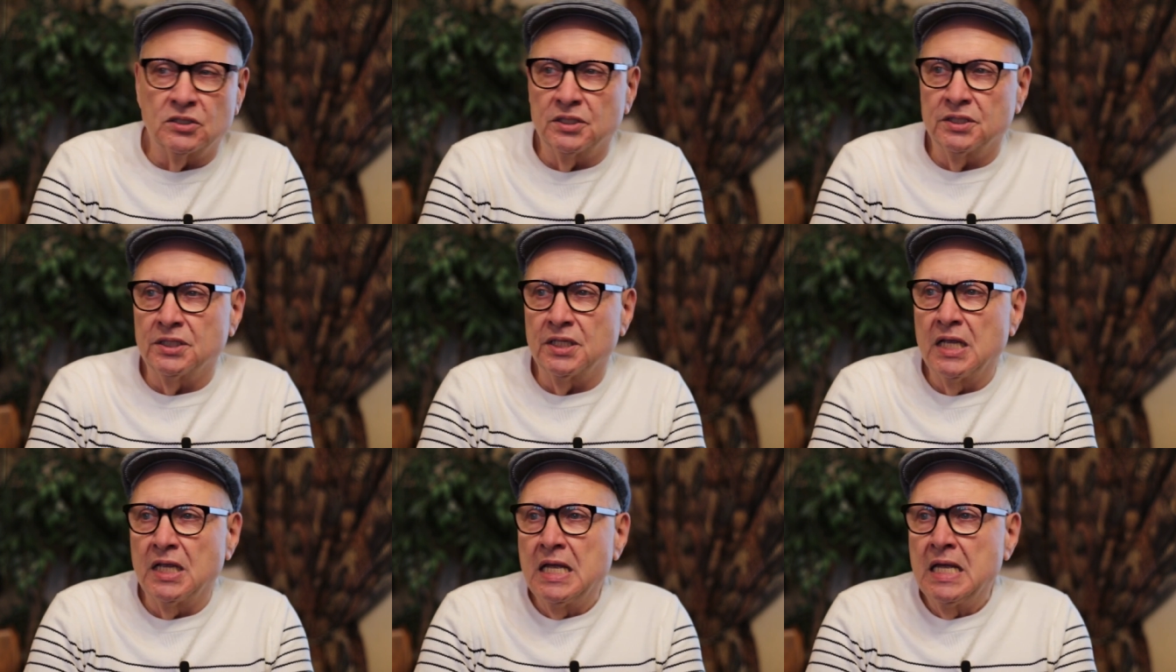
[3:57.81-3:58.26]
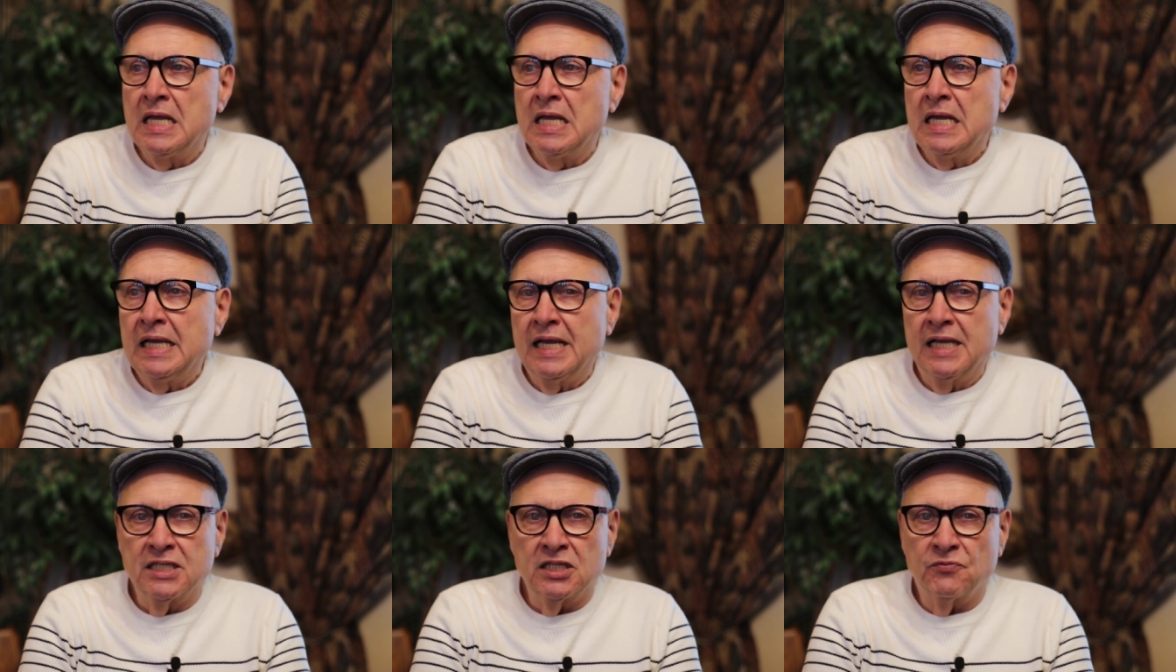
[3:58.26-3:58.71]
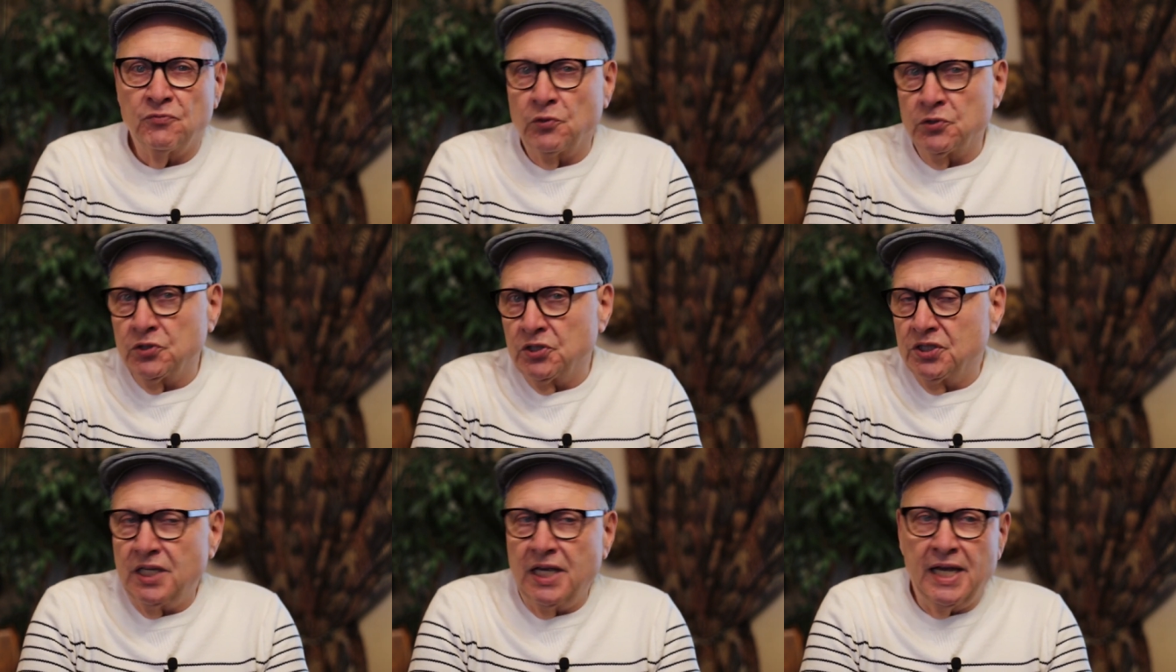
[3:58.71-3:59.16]
Is it for
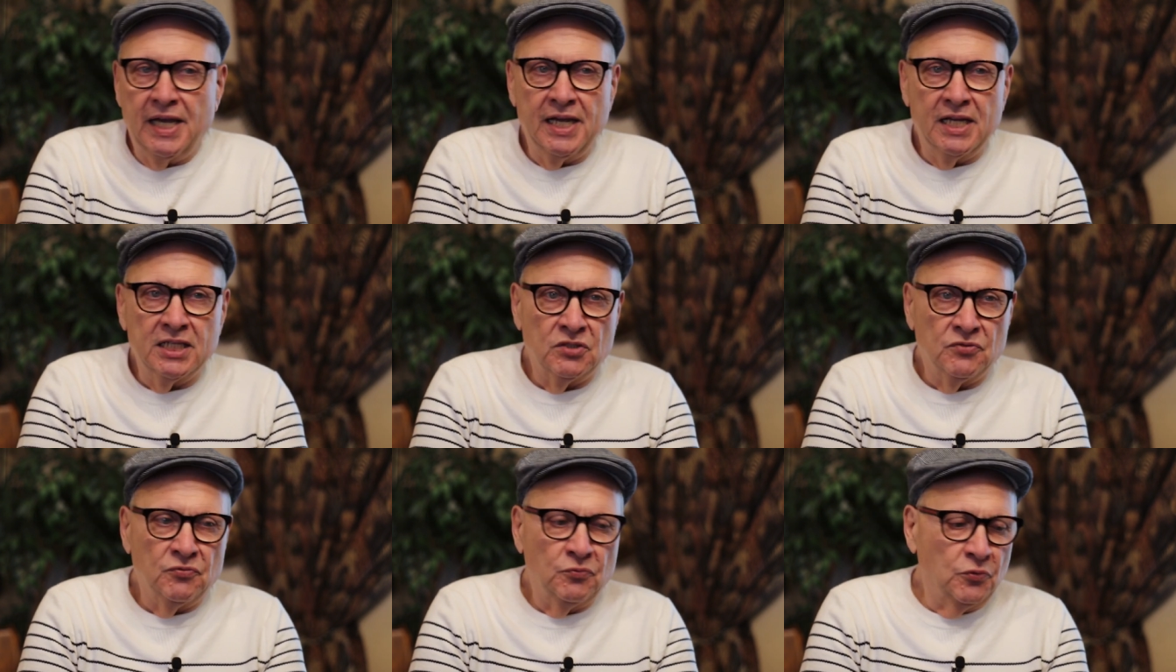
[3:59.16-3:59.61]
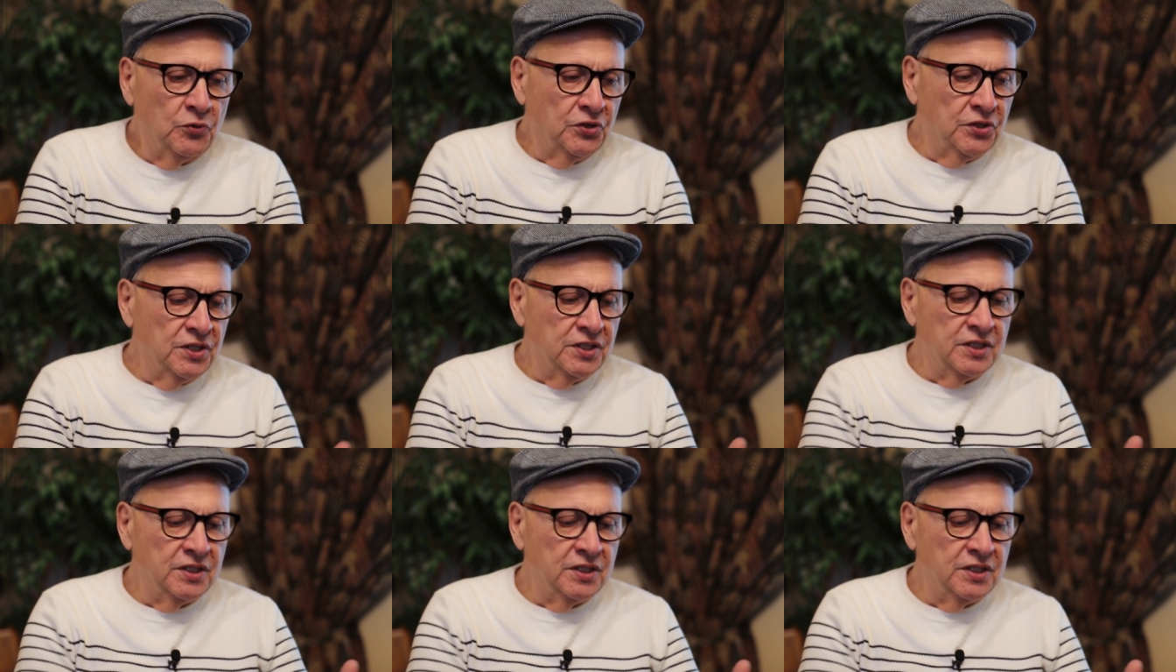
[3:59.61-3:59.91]
today? Is it for this